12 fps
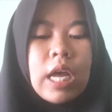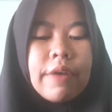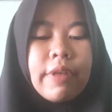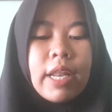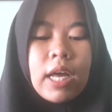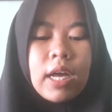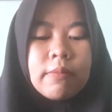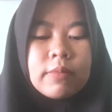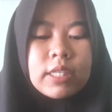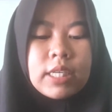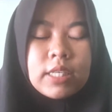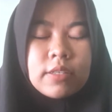When a
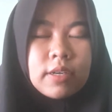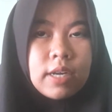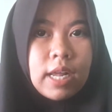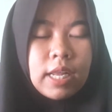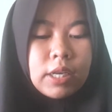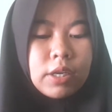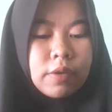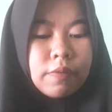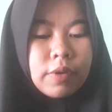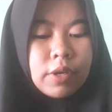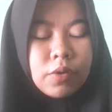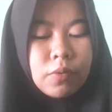company insures an
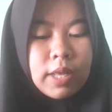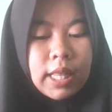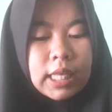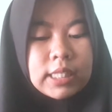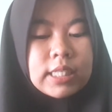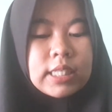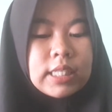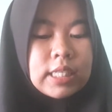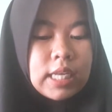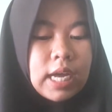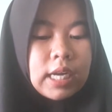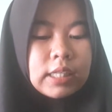individual
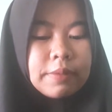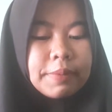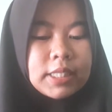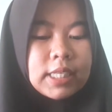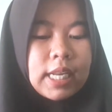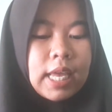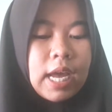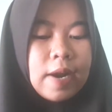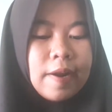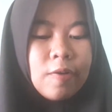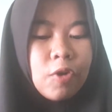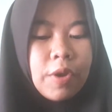entity under basic legal
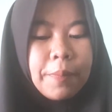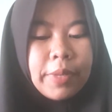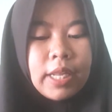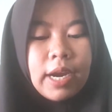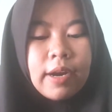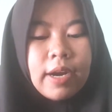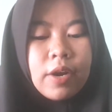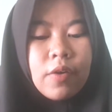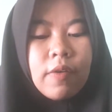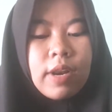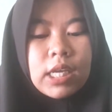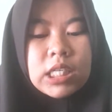requirement and
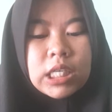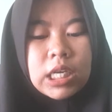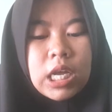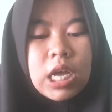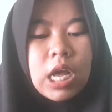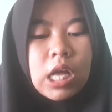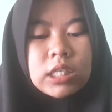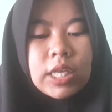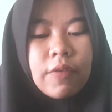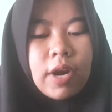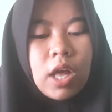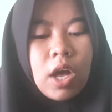regulation,
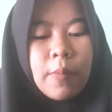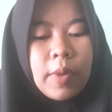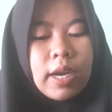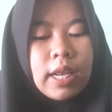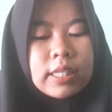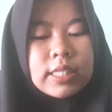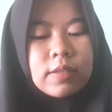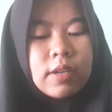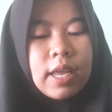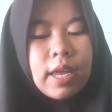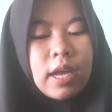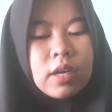several commonly issued
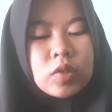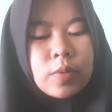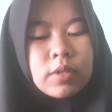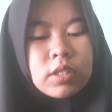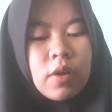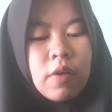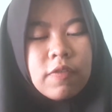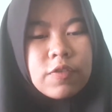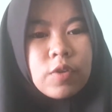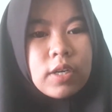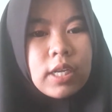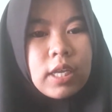legal services of
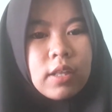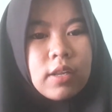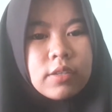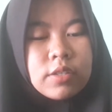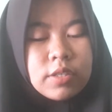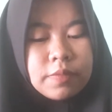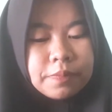insurance imports.